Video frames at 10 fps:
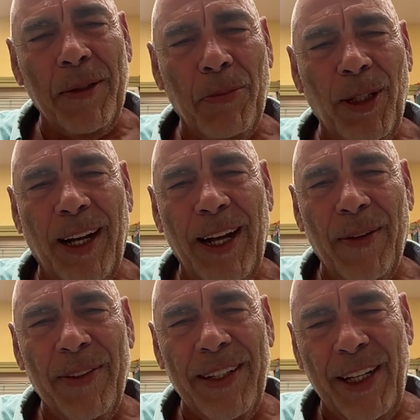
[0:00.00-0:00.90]
in, blood
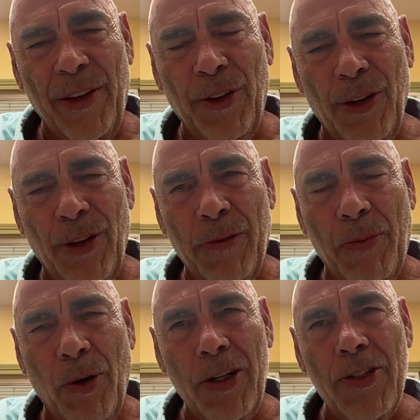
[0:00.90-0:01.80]
out, and they served
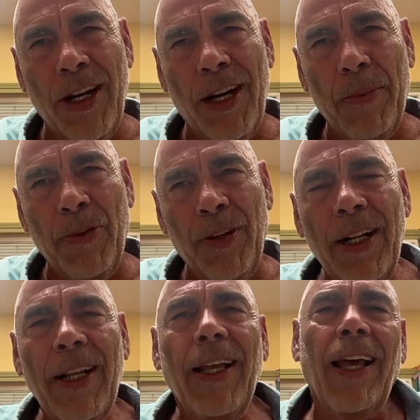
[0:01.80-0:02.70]
pork chops
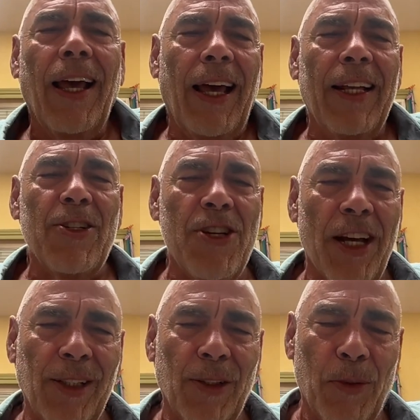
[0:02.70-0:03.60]
and
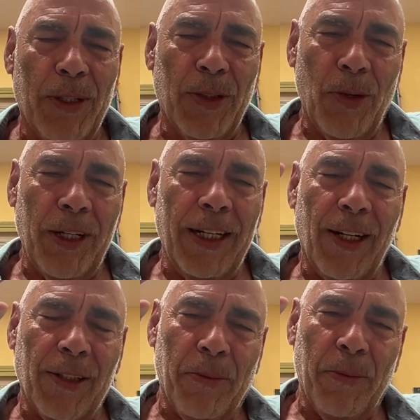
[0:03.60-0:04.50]
Jello with
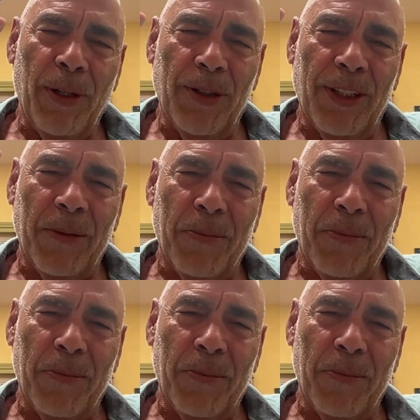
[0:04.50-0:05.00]
$20 bills at the